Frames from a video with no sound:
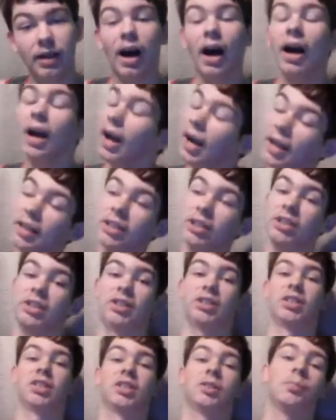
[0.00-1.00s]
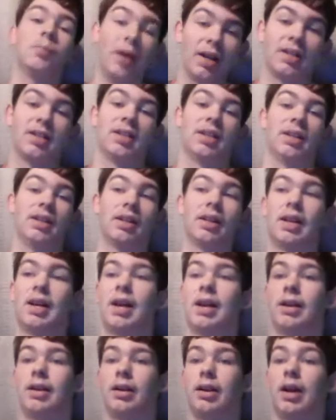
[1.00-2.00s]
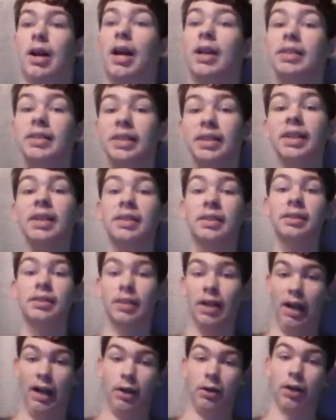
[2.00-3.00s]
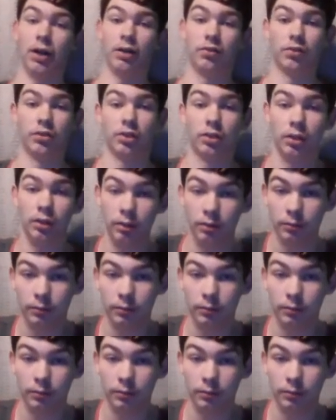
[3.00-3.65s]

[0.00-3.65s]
I actually expected that. I didn't, however,